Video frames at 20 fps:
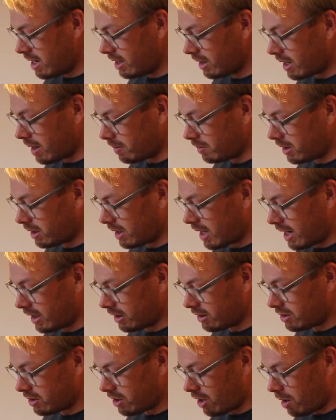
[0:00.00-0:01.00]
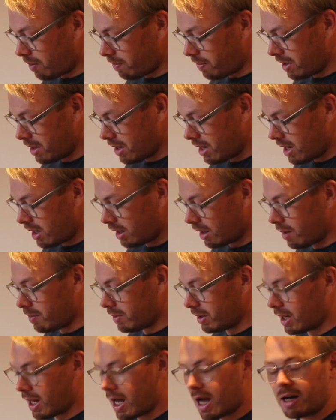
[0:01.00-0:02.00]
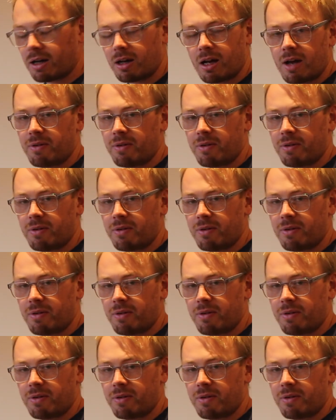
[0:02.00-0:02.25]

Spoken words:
Camden Lager top, lemon lager.